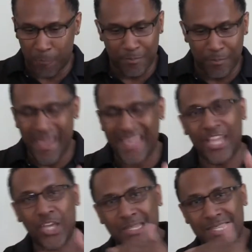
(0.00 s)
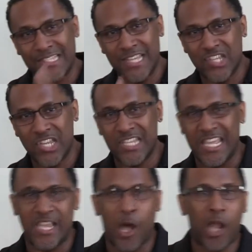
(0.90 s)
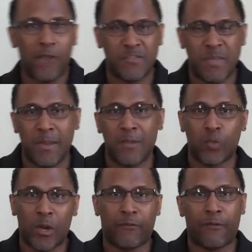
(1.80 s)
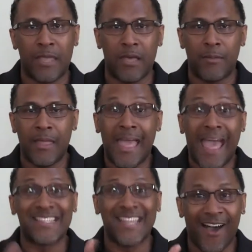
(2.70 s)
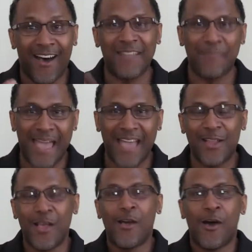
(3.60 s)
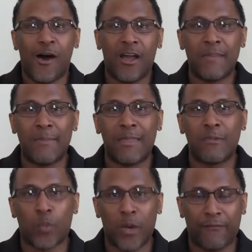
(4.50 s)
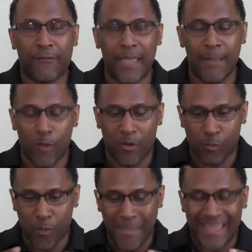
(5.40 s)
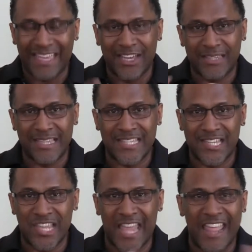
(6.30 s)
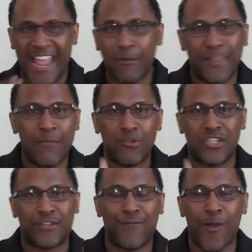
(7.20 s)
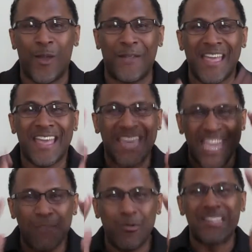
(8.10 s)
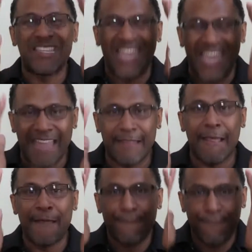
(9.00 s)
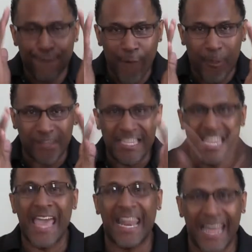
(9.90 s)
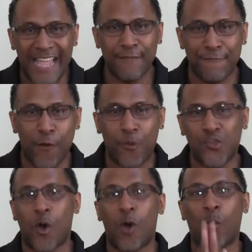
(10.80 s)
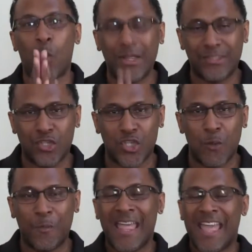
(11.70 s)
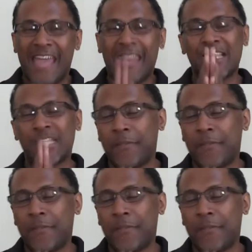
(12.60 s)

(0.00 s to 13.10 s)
making good decisions. All these people that was working for him as a con man, all the people that was working for him were making good decisions, and everything was just flowing. He was in focus. He had laser focus on what to do. And if